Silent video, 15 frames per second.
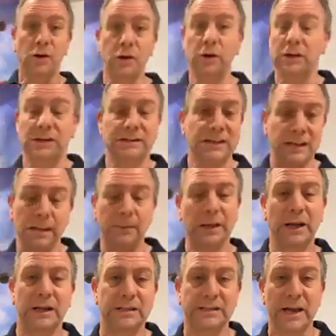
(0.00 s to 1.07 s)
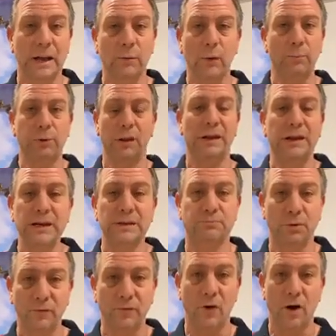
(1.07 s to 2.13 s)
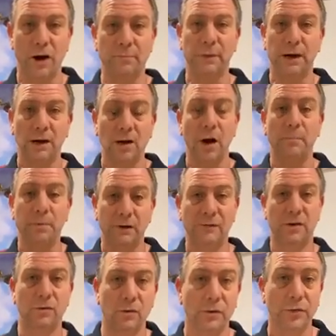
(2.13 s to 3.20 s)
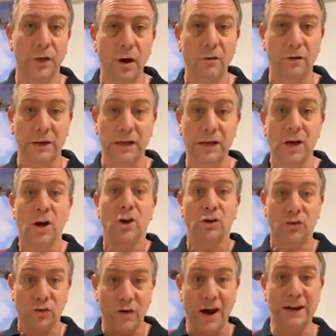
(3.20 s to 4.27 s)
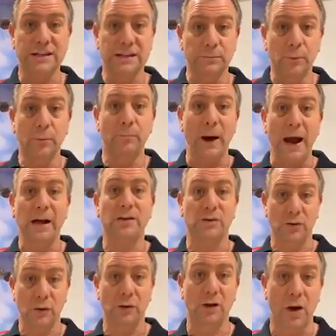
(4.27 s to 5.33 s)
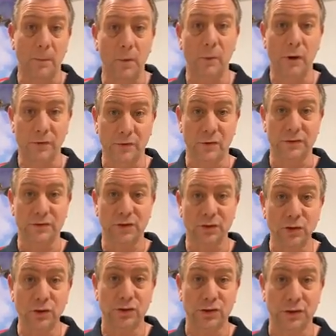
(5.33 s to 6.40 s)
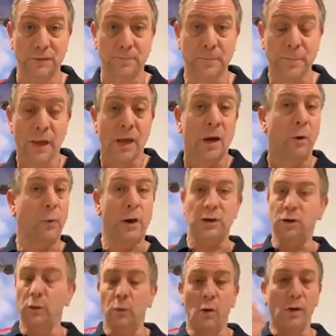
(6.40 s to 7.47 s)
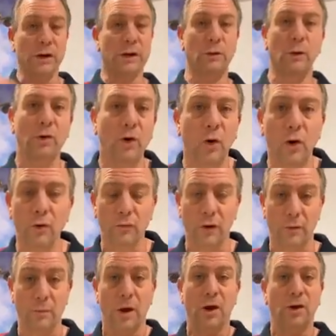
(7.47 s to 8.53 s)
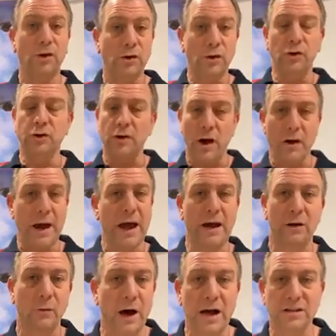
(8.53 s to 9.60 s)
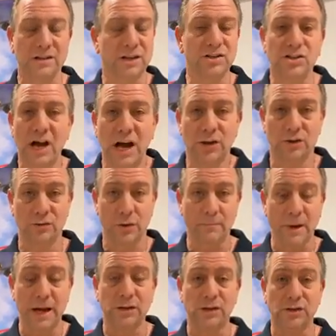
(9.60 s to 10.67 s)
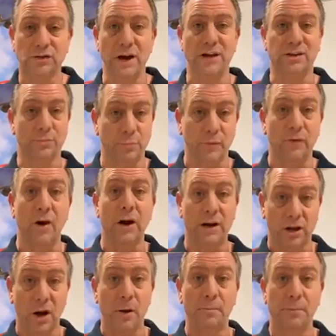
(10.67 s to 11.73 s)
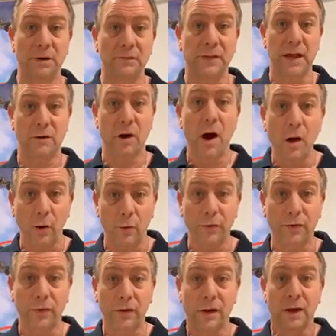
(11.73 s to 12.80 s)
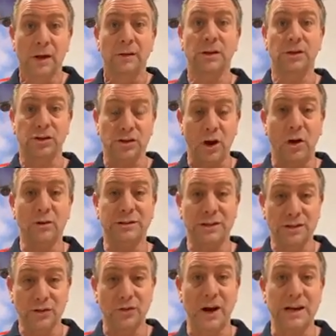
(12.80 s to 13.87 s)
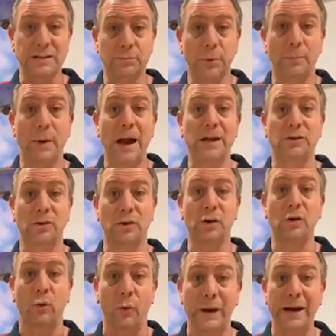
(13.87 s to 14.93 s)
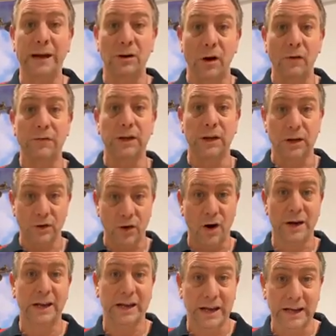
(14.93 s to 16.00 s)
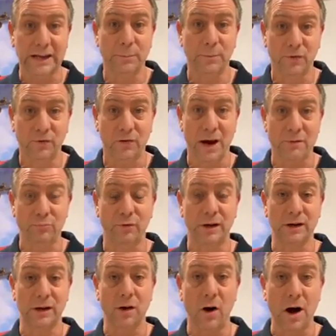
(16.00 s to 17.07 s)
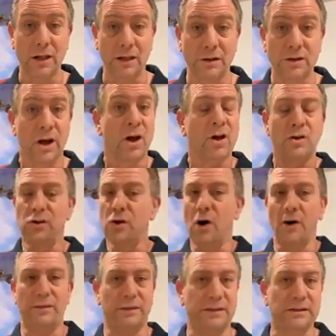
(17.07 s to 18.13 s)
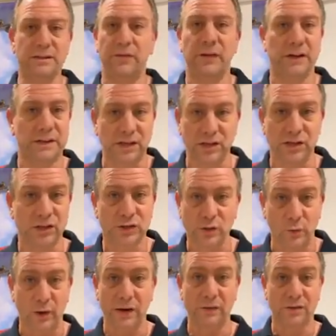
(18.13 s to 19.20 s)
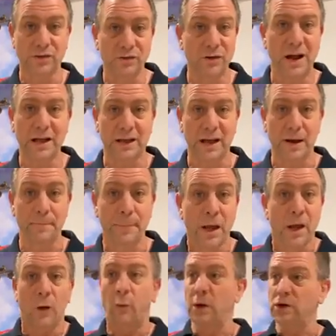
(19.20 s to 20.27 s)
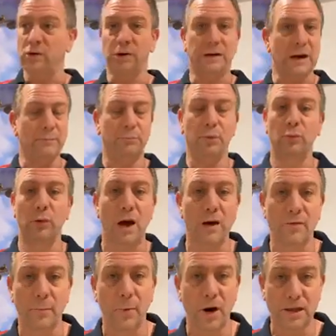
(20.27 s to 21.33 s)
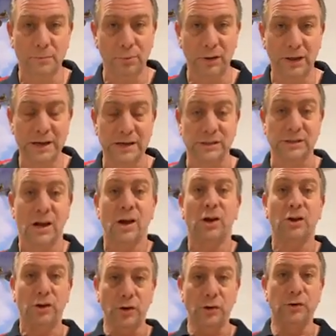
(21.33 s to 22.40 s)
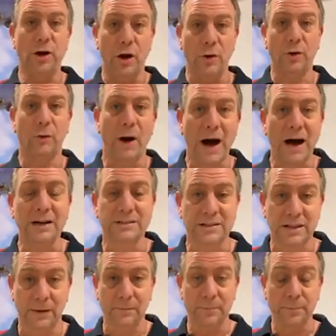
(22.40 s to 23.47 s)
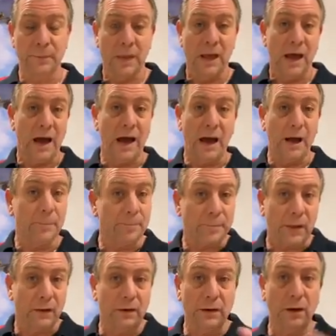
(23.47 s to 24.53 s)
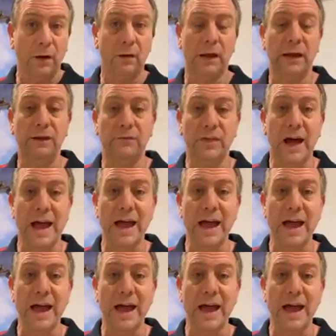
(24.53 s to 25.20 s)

you can send them a letter saying, well, please provide me a copy of your authority traceable back to the Commonwealth Constitution. When you walk into a courtroom, you know how to ask a judge or a magistrate to provide a copy of their oath that shows it's traceable back to the Queen of the United Kingdom of Great Britain and Ireland, not this fictitious Queen of Australia. When you get pulled over by the police, you know to ask them, if